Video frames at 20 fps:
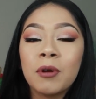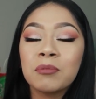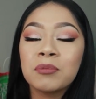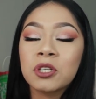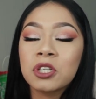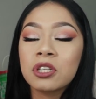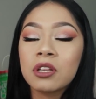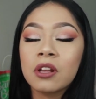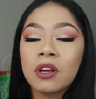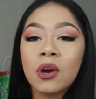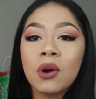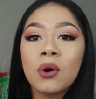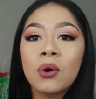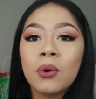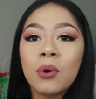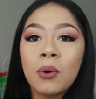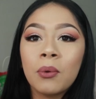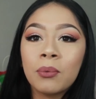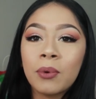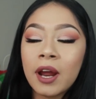I'm just gonna
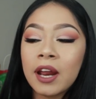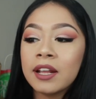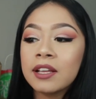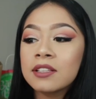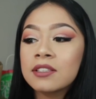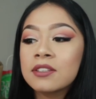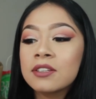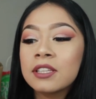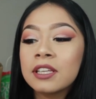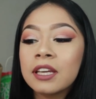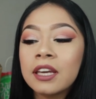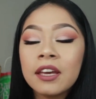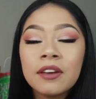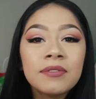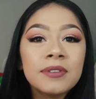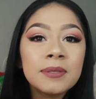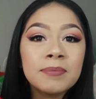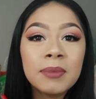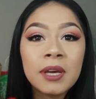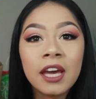go right into the
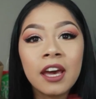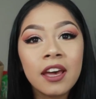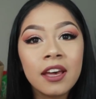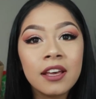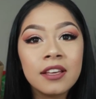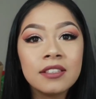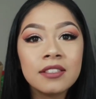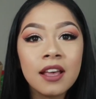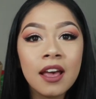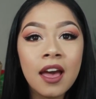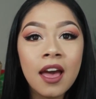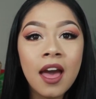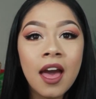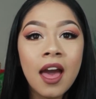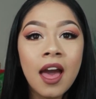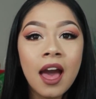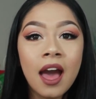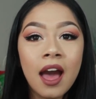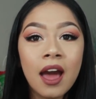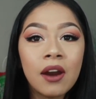gifts because
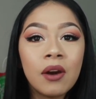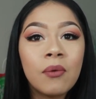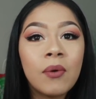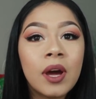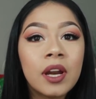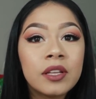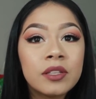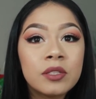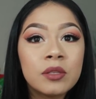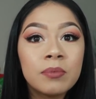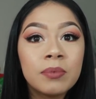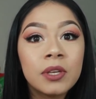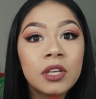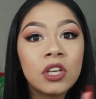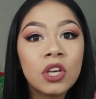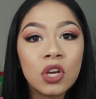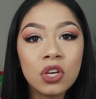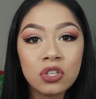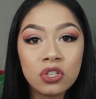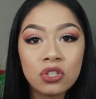I don't want it to
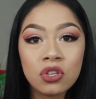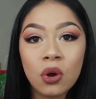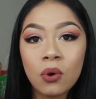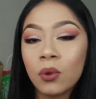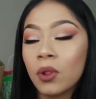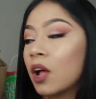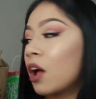be so